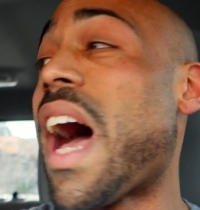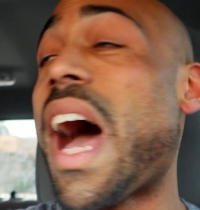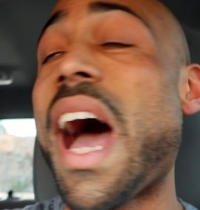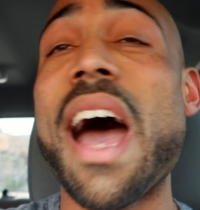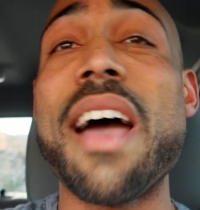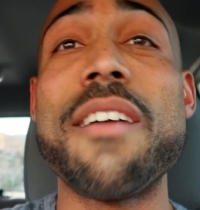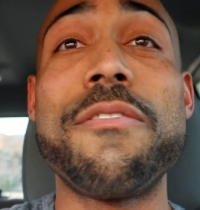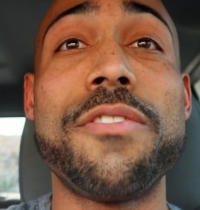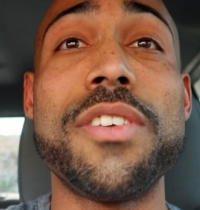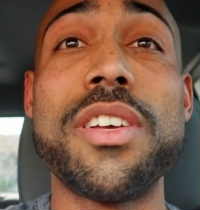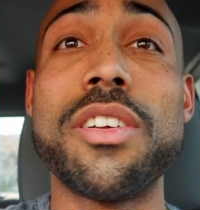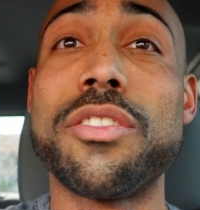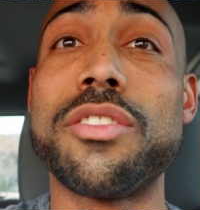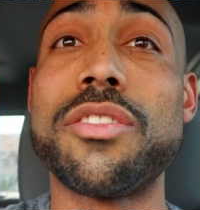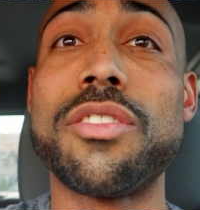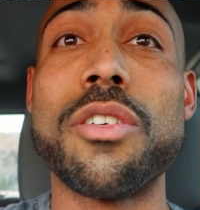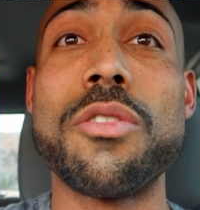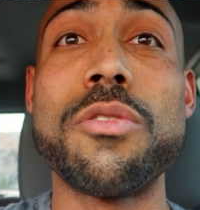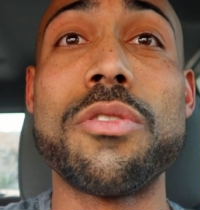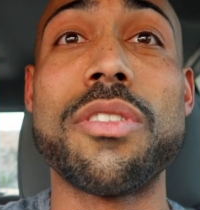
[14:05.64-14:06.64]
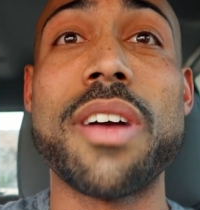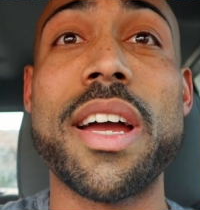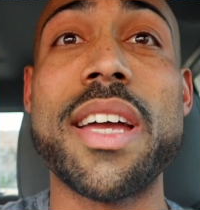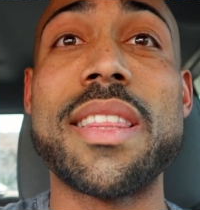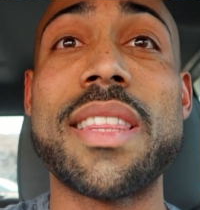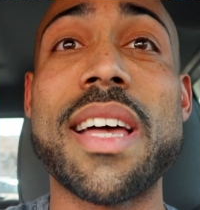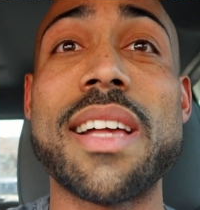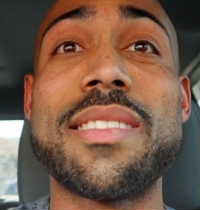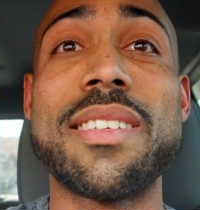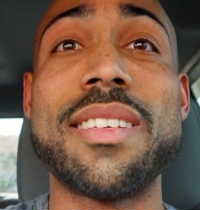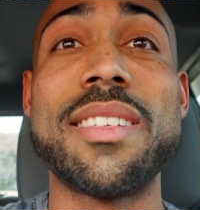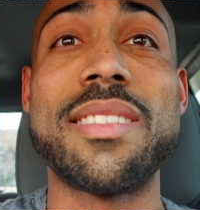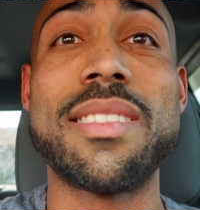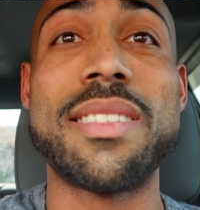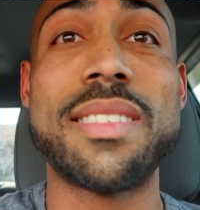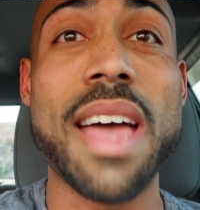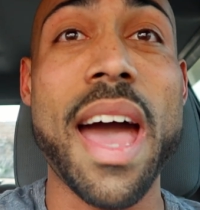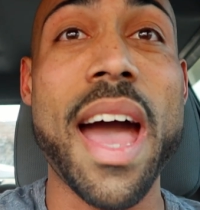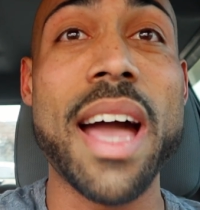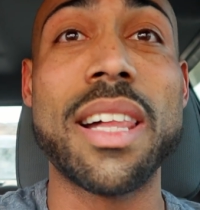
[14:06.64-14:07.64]
I feel so great. That's
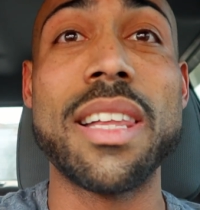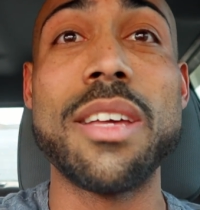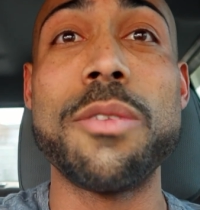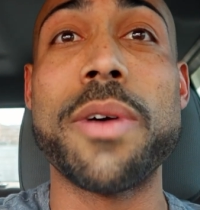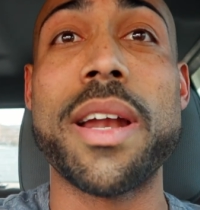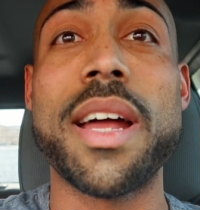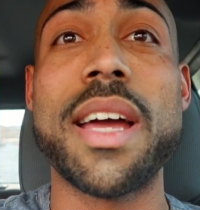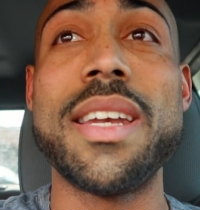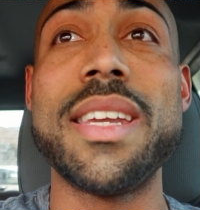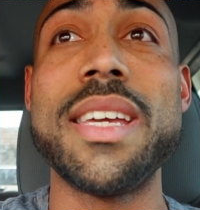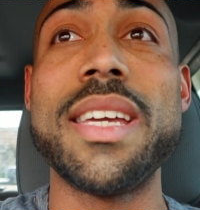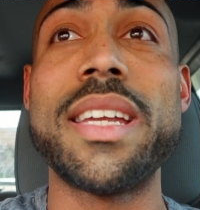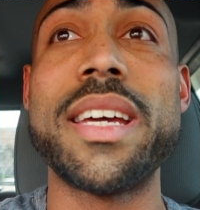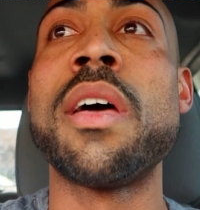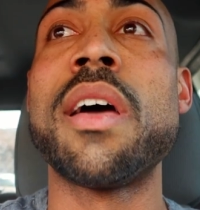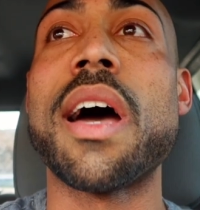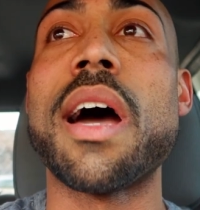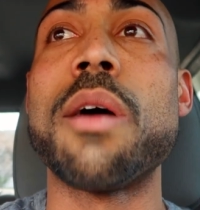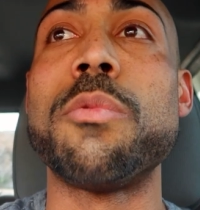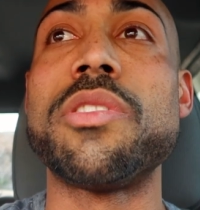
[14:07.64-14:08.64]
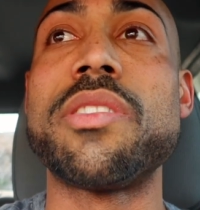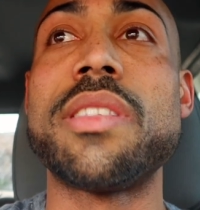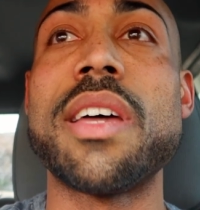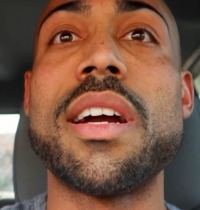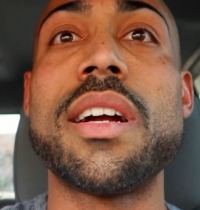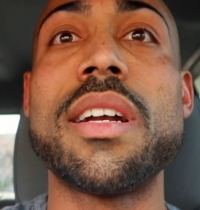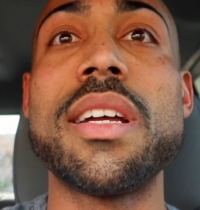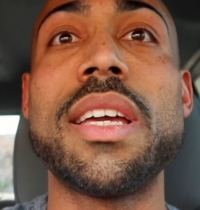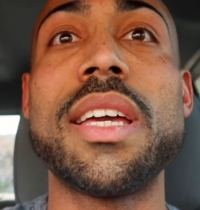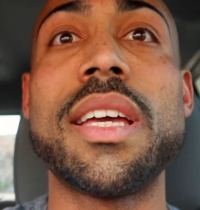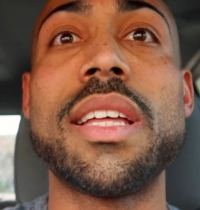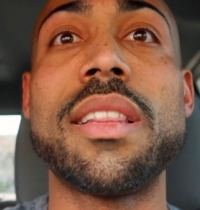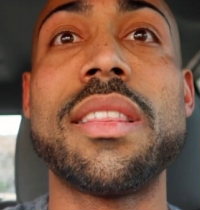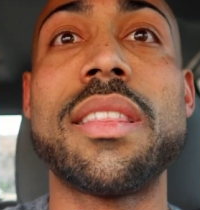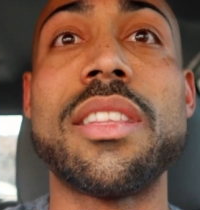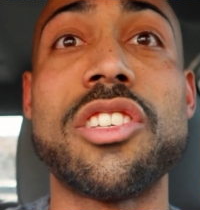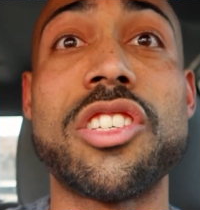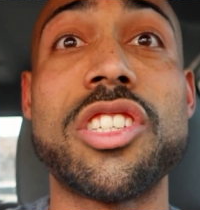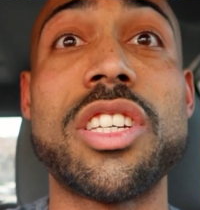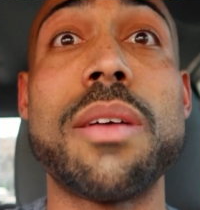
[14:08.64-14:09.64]
exactly what I need. I was there to
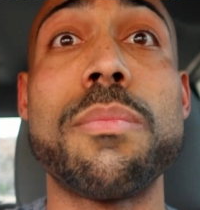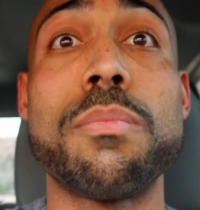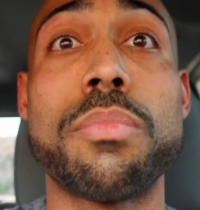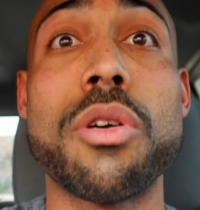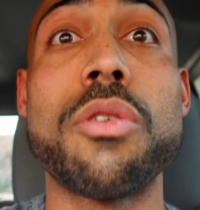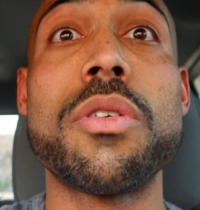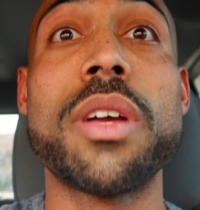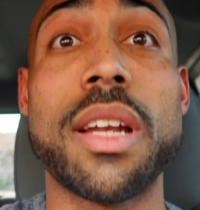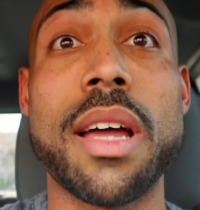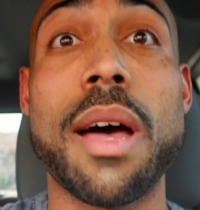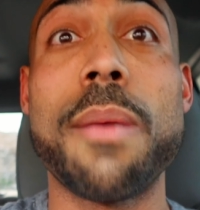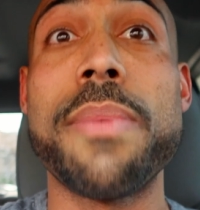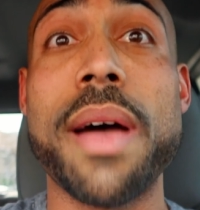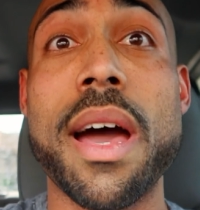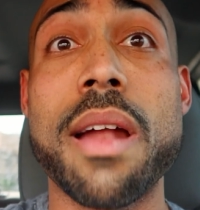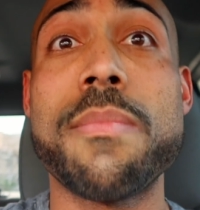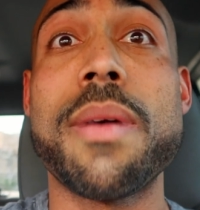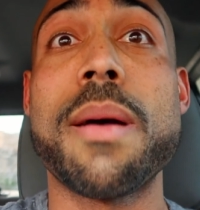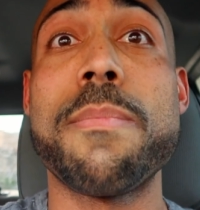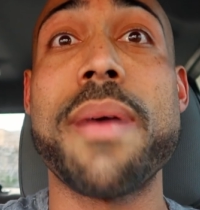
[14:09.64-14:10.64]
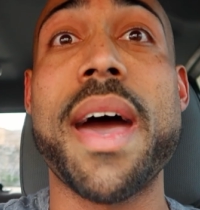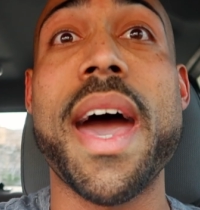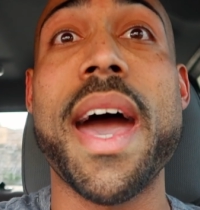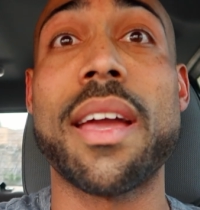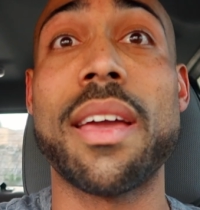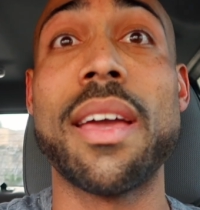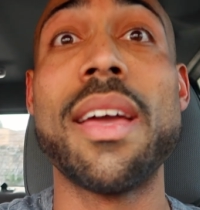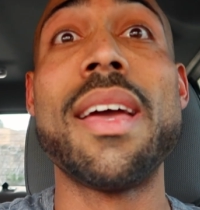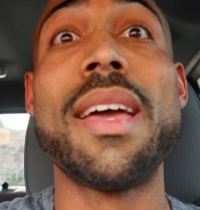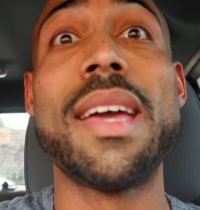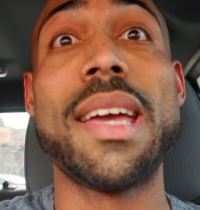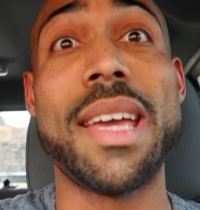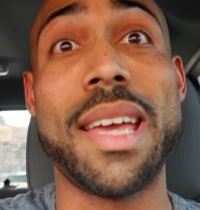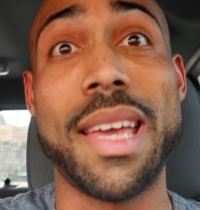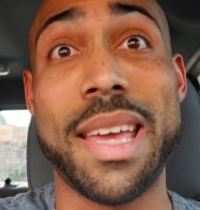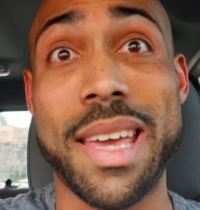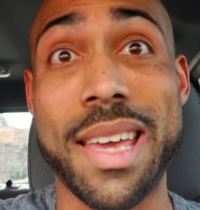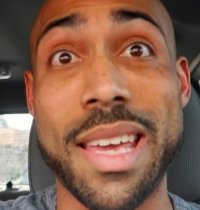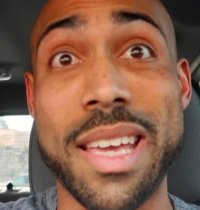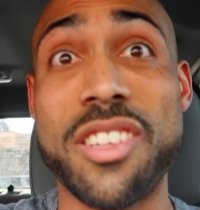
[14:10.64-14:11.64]
get the shit broken up out of my back
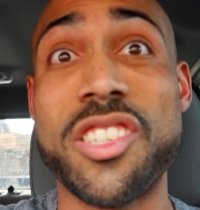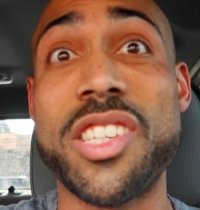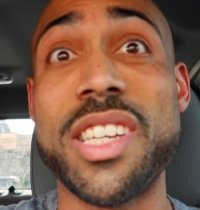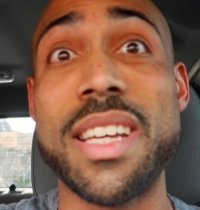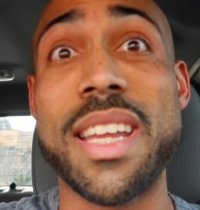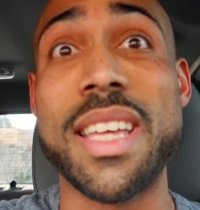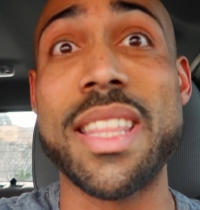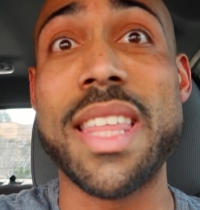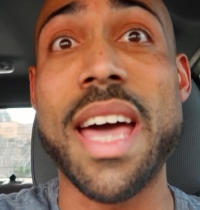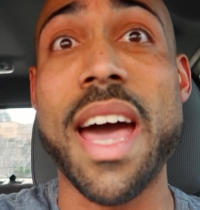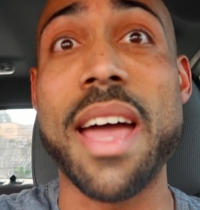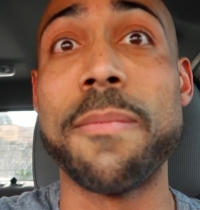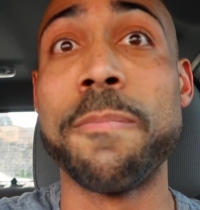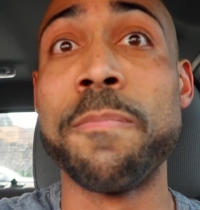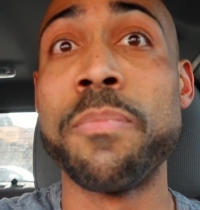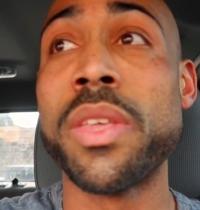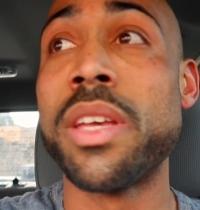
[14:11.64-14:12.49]
and she did that.